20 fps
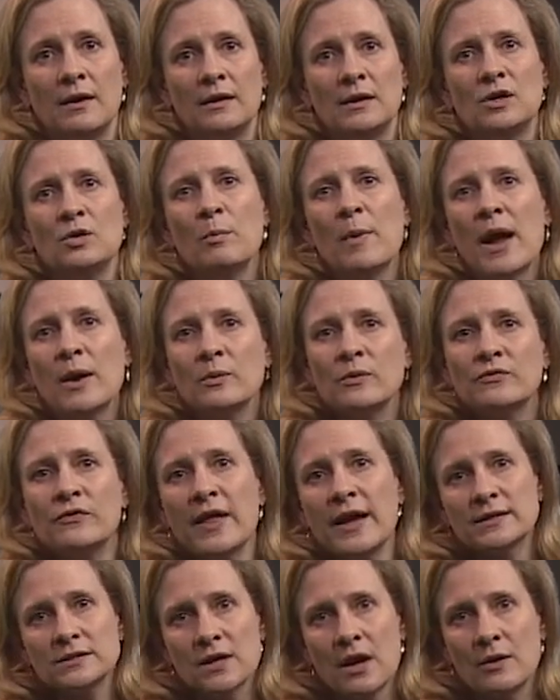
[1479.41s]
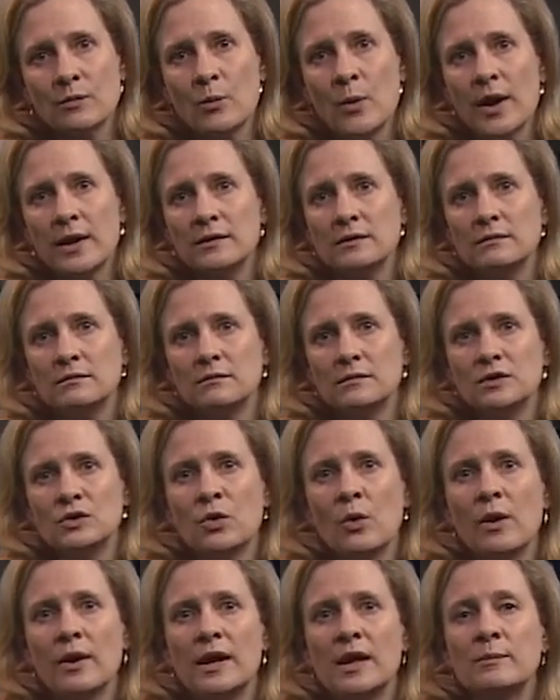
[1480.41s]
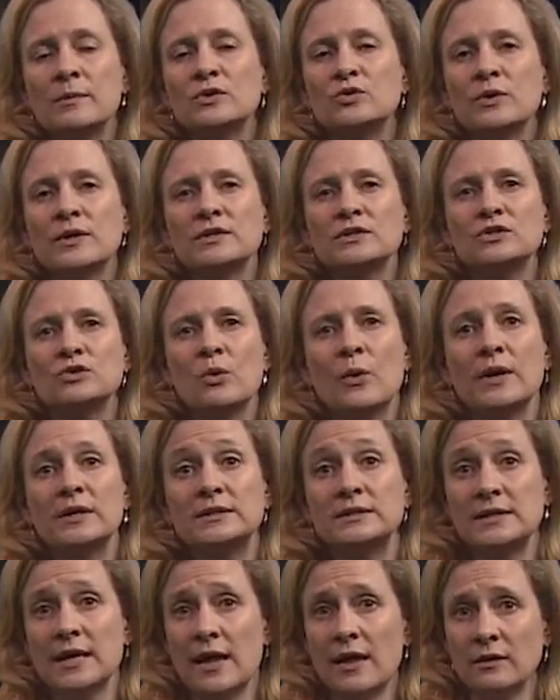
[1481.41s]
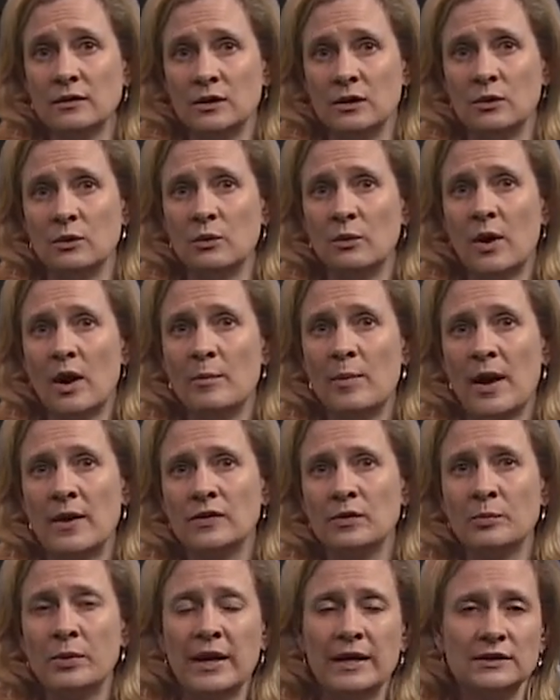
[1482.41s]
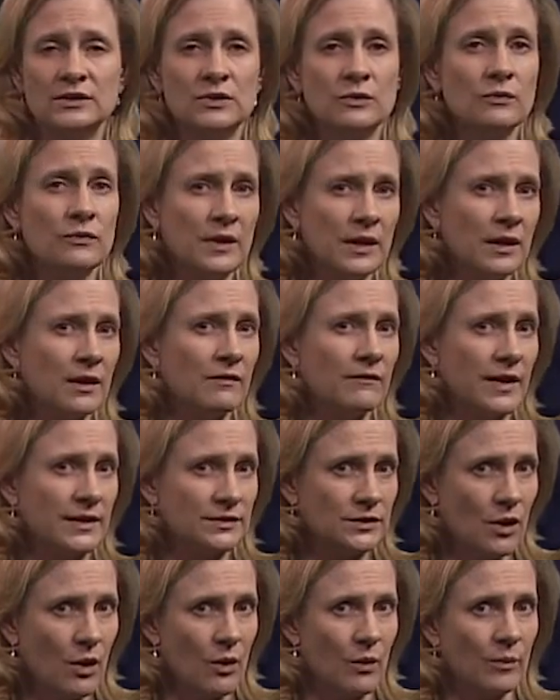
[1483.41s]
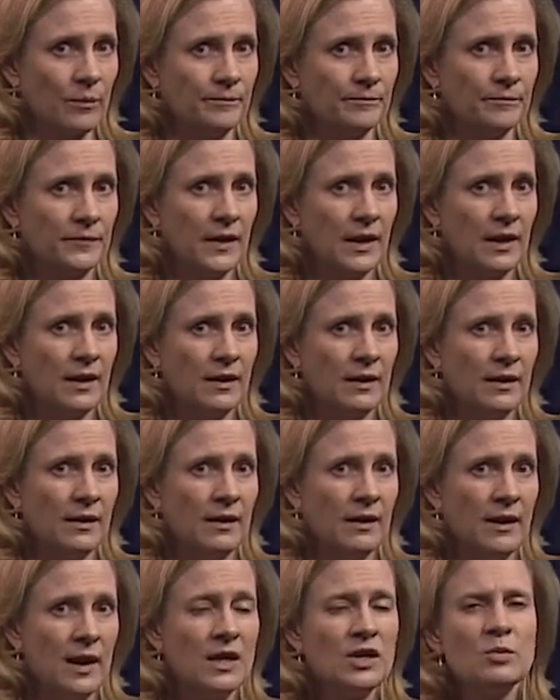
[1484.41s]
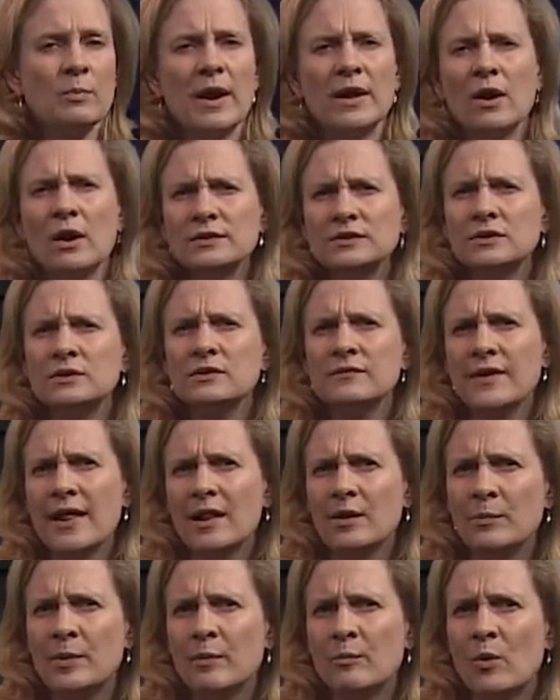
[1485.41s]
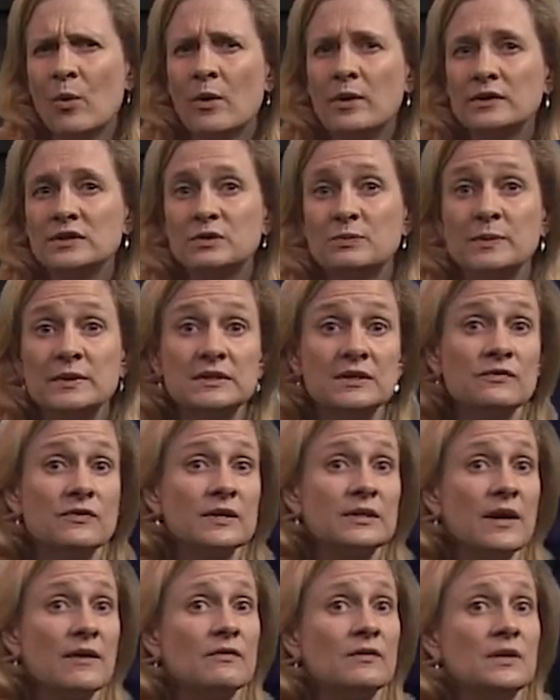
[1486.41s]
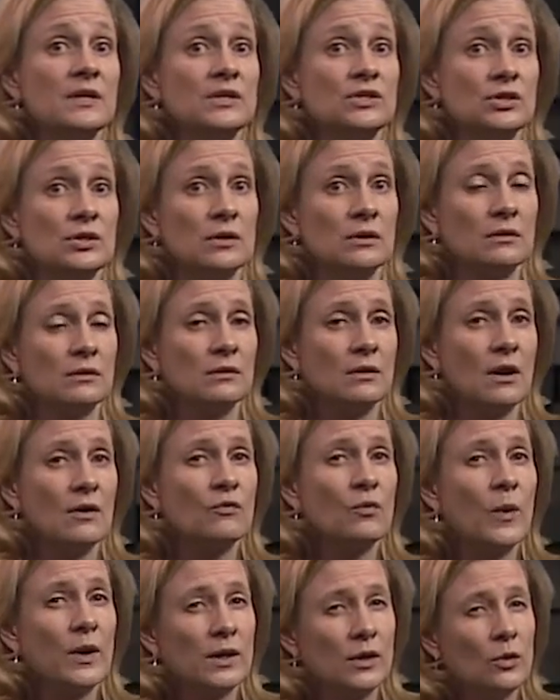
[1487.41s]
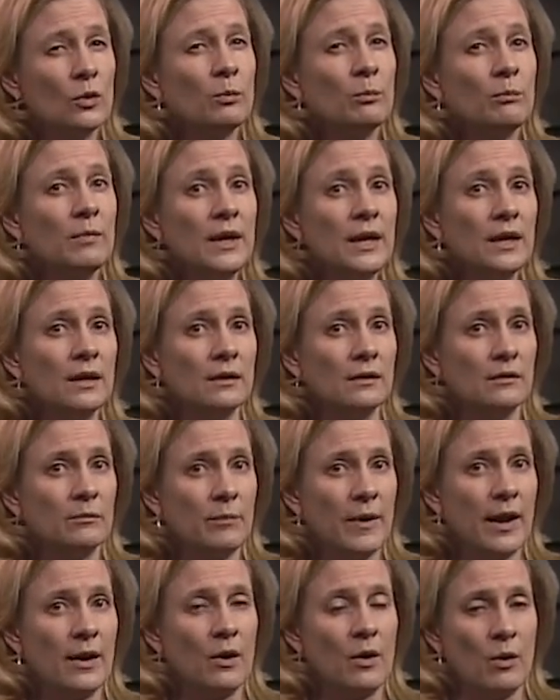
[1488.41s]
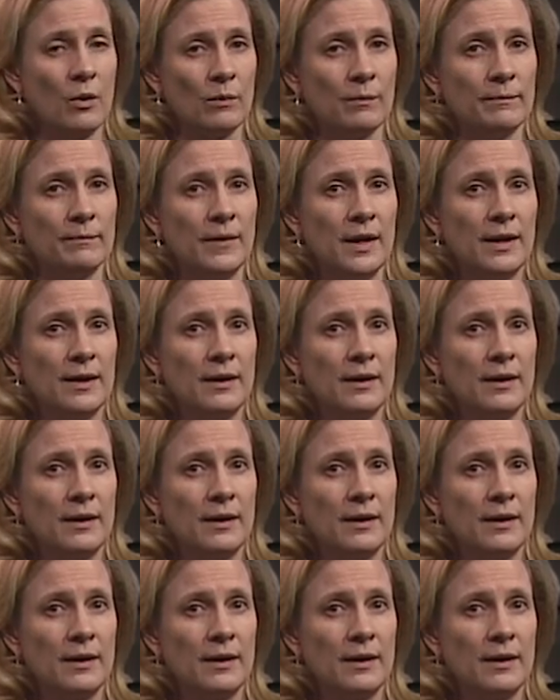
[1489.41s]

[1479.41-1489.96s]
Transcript: You might reflect on what your imagery and stories tell you about the place you think of as home. And you might also develop a more specific definition of what you mean by home.